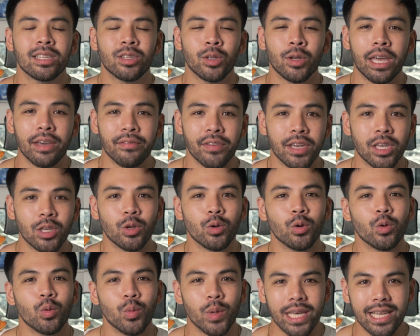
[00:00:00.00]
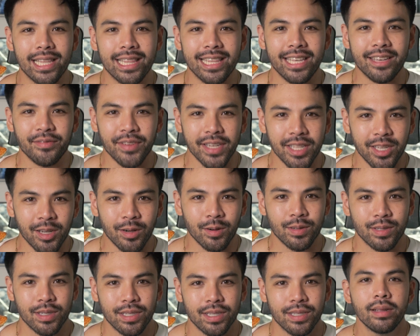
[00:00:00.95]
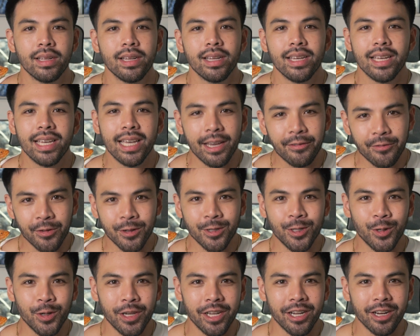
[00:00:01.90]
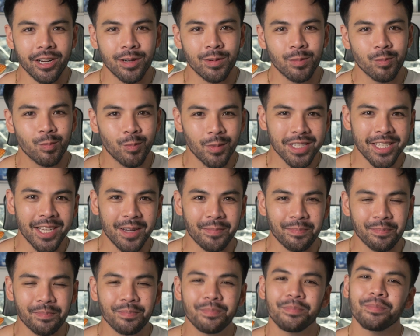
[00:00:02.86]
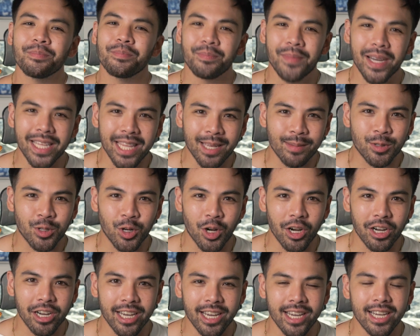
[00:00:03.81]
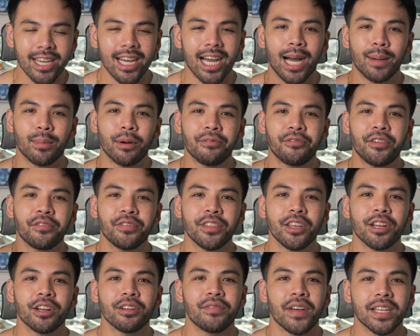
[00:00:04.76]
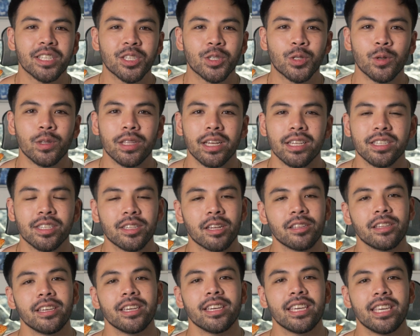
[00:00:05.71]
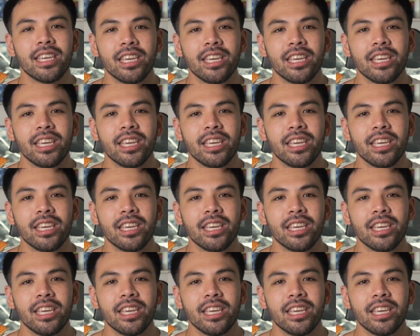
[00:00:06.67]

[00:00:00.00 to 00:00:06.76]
to giving you weekly videos. If you're new here, what's up? My name's Roque. I'm a fifth-year vet student studying